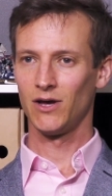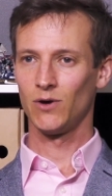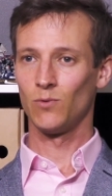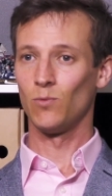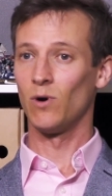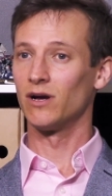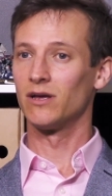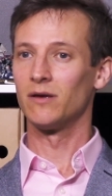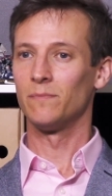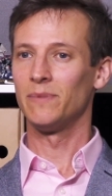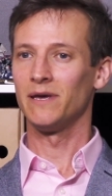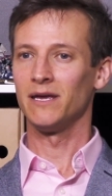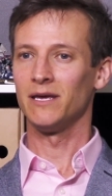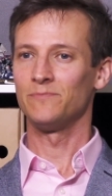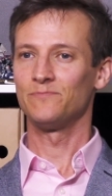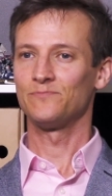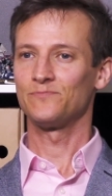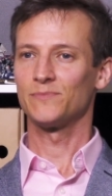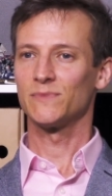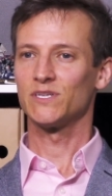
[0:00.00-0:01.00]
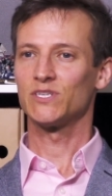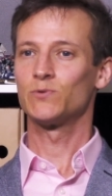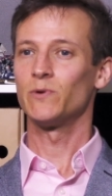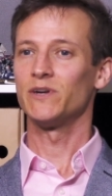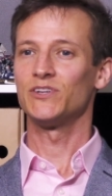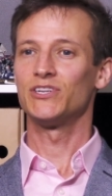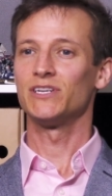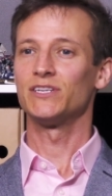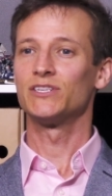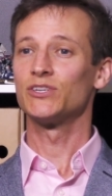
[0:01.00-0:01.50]
One could be
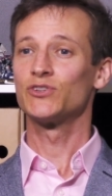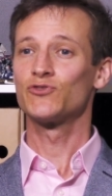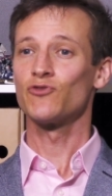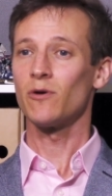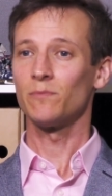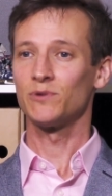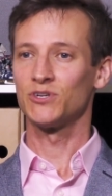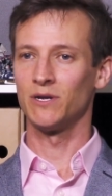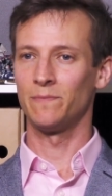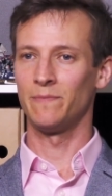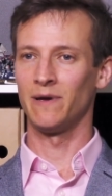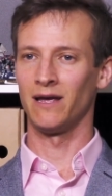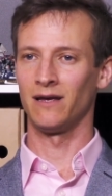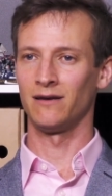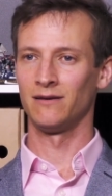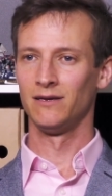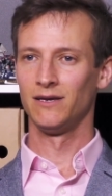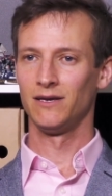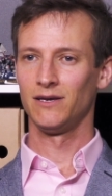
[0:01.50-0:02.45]
switching to drop shipping,